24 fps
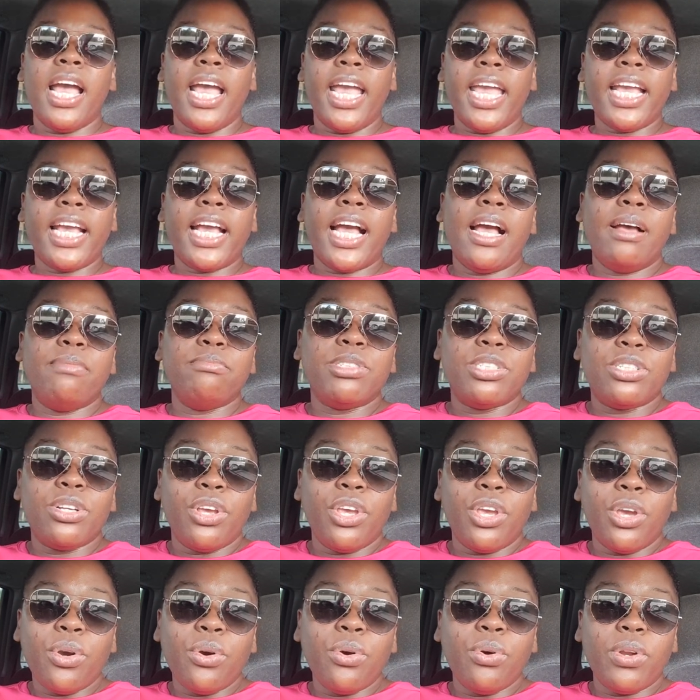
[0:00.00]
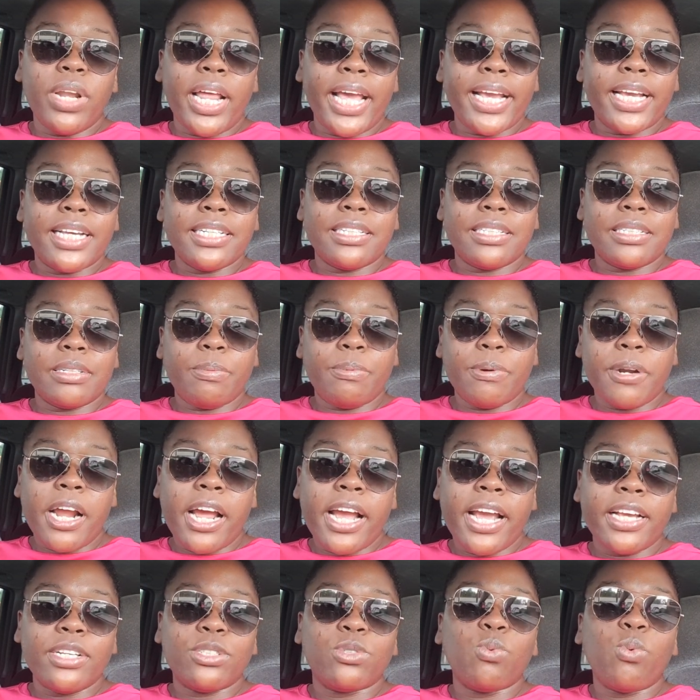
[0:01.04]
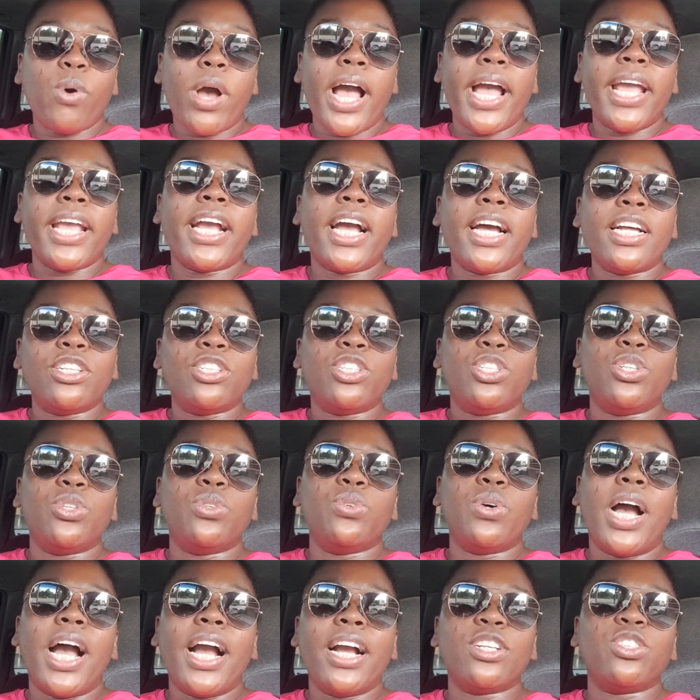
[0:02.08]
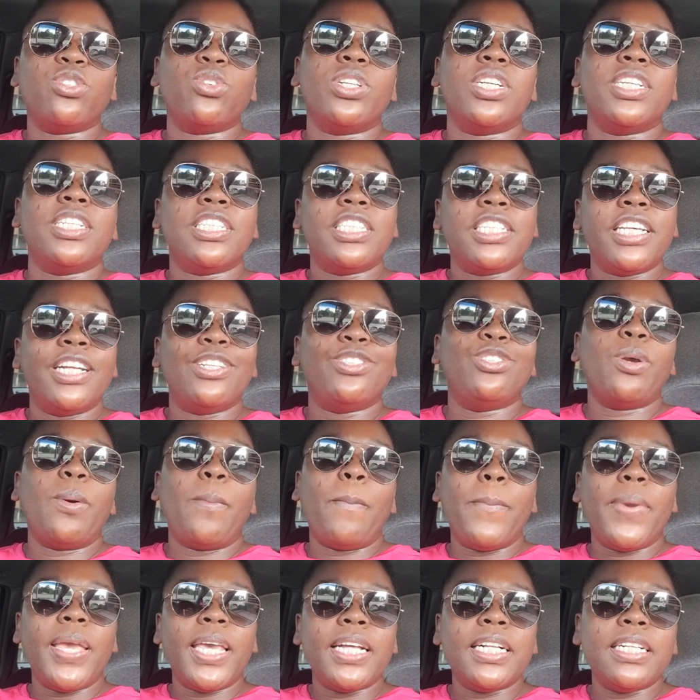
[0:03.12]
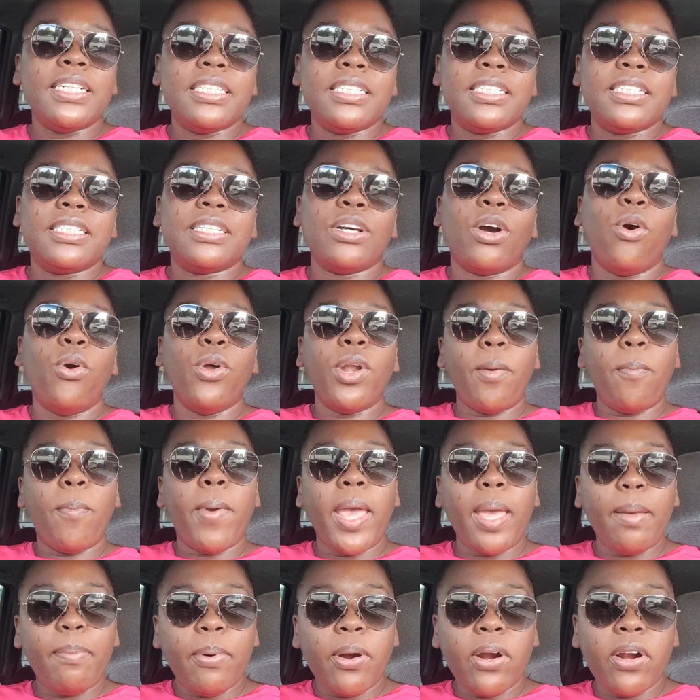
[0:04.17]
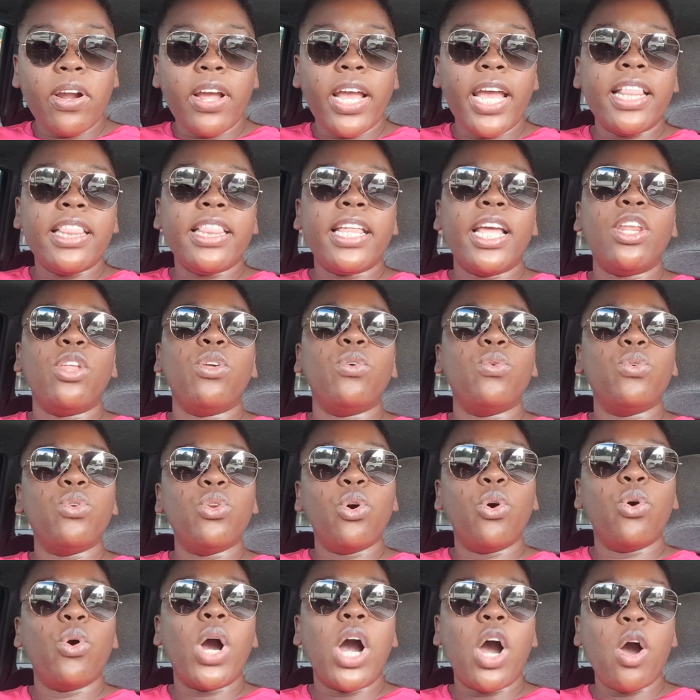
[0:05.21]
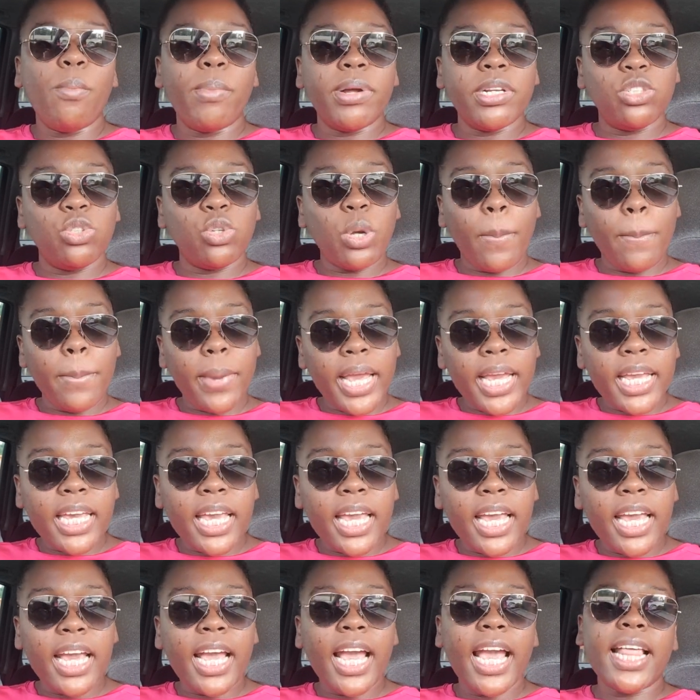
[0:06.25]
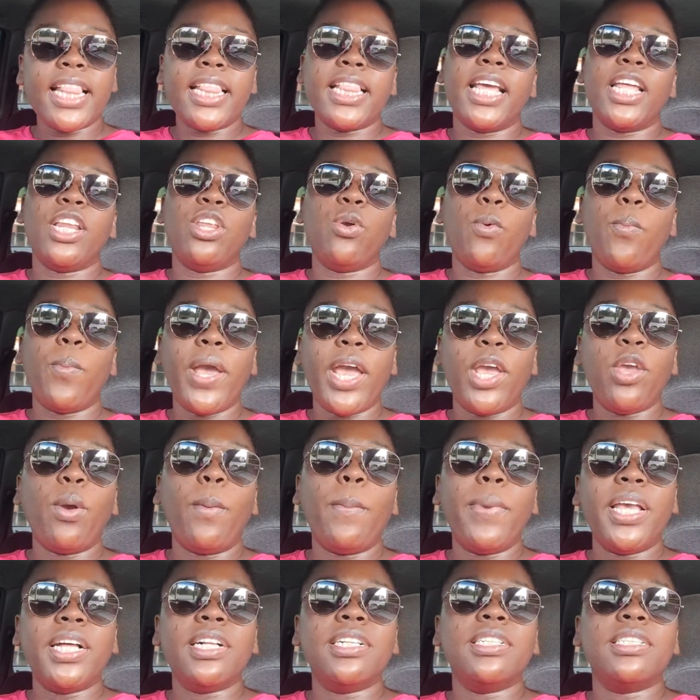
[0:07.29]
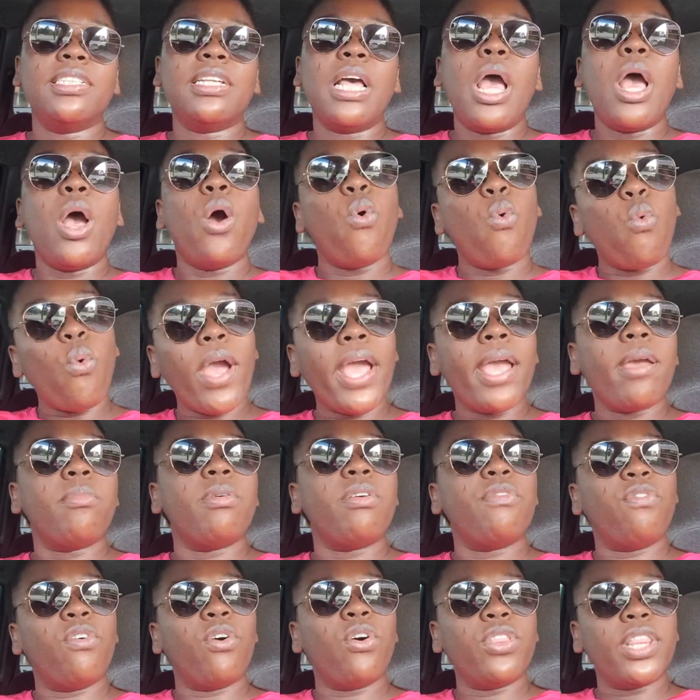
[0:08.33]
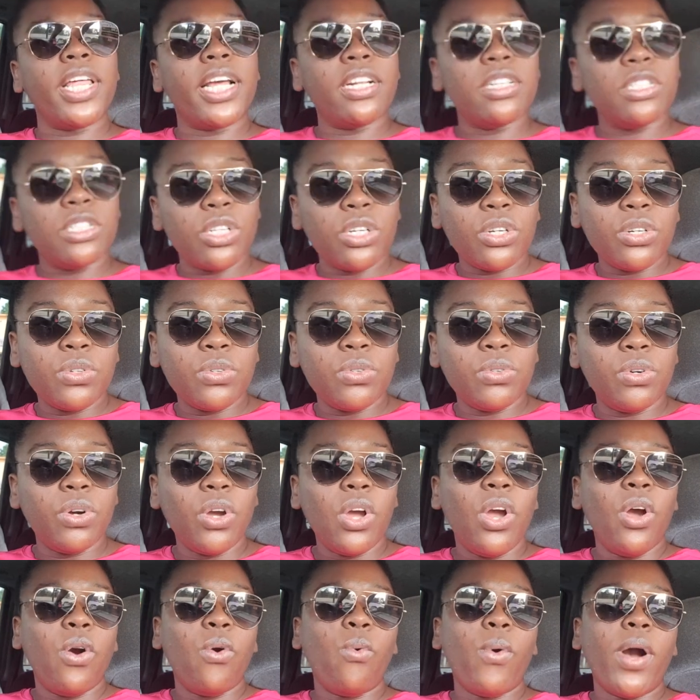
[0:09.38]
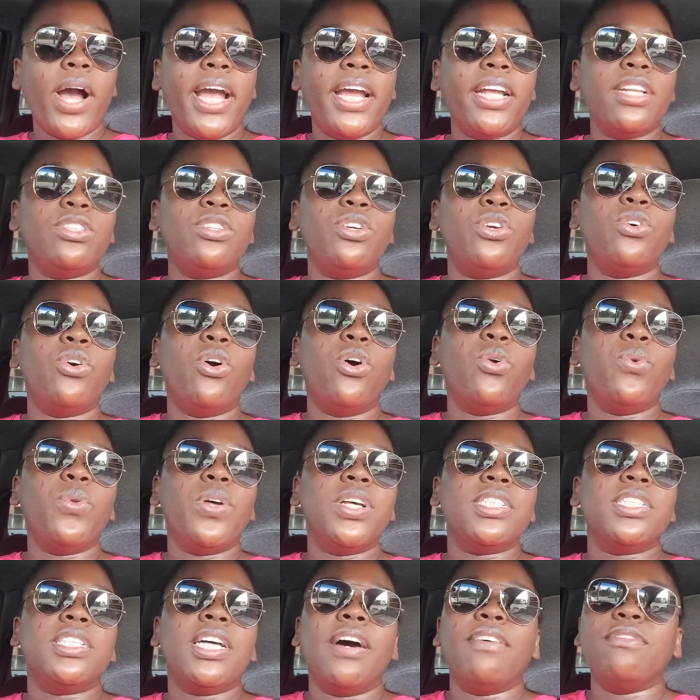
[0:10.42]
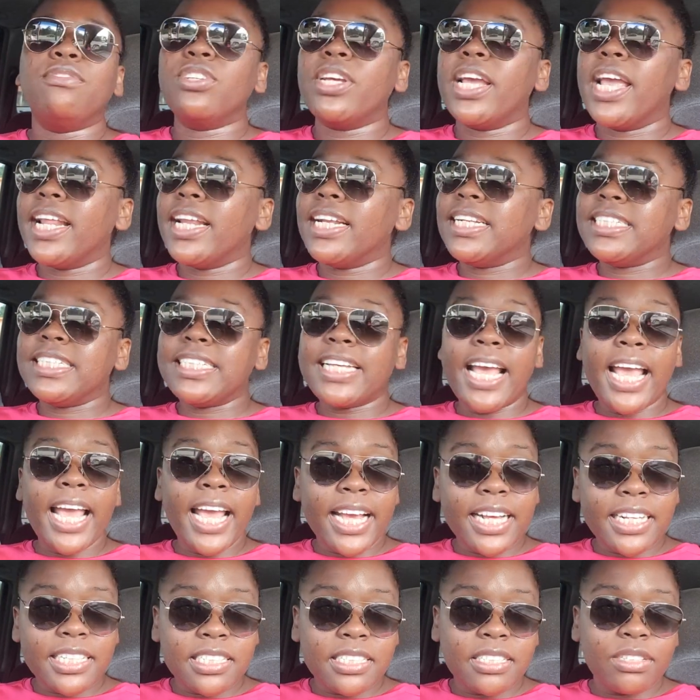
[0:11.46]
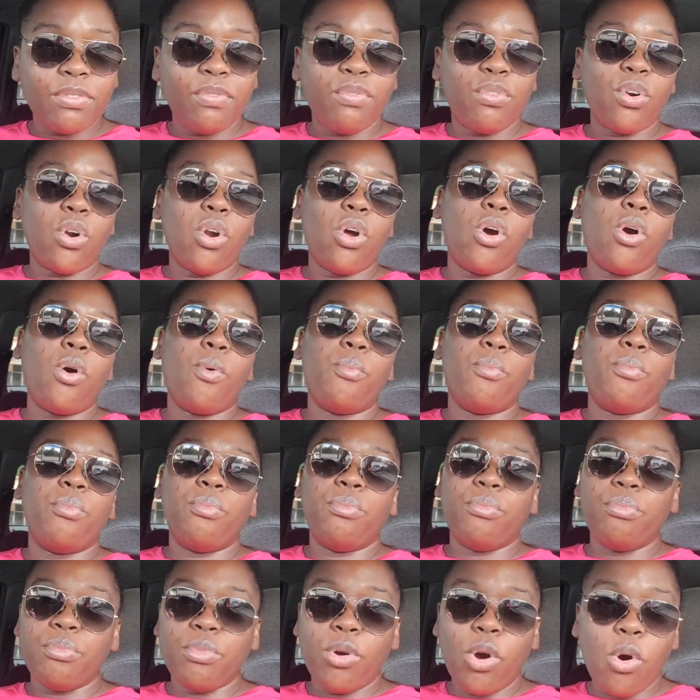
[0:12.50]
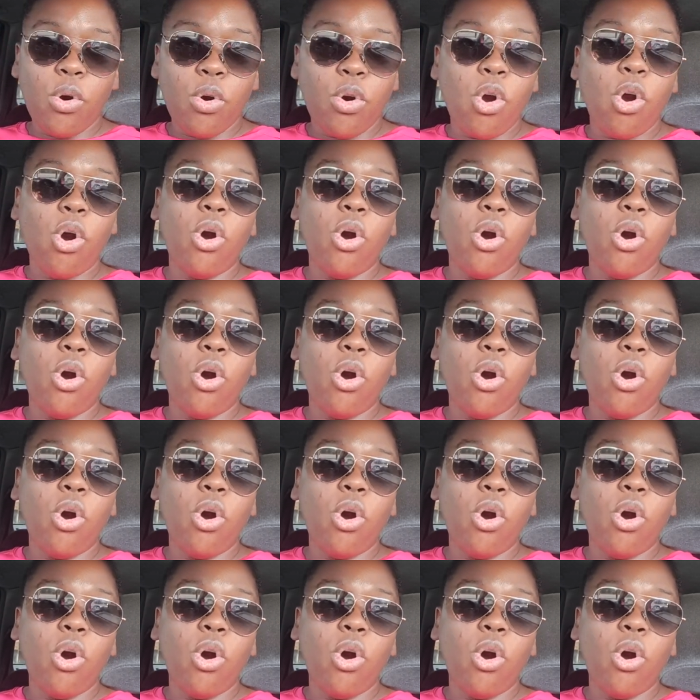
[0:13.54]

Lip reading: it comes to you like it's a surprise. Why can't you actually set your bills on a paper, and then you know how much you're making, and then you pay your bills way before they're due? Why do you always have to get a text from, or